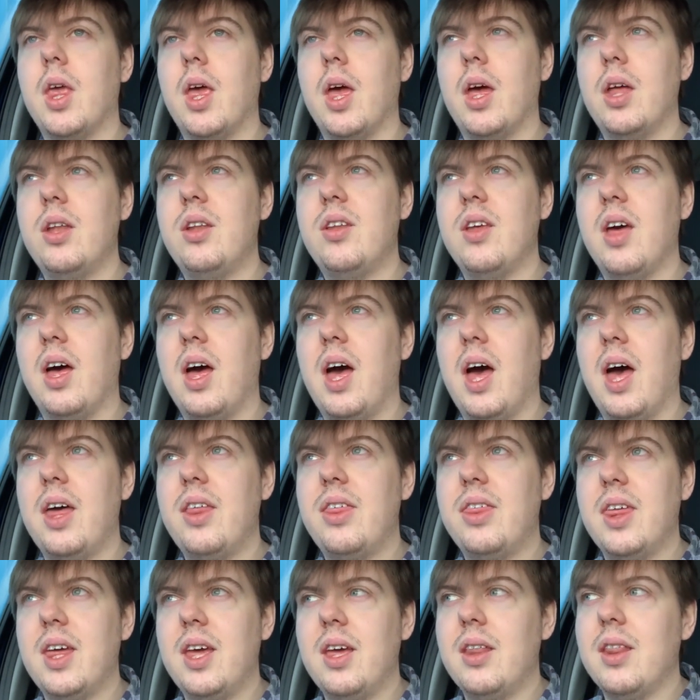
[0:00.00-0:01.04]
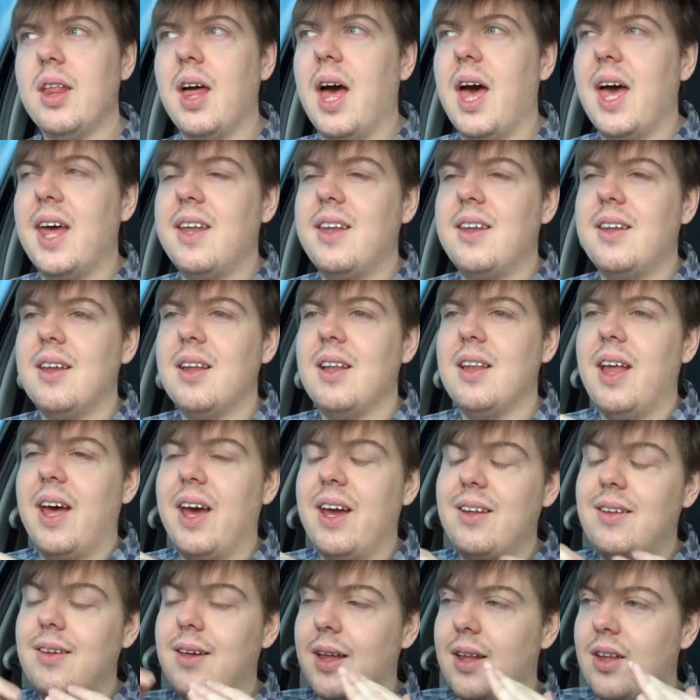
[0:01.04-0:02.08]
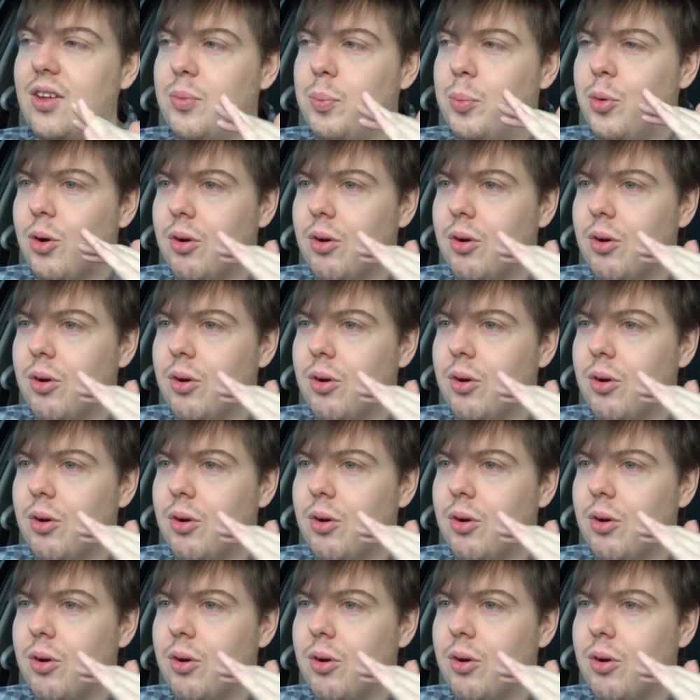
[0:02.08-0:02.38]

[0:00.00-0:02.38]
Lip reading: And I think that I'd like to get this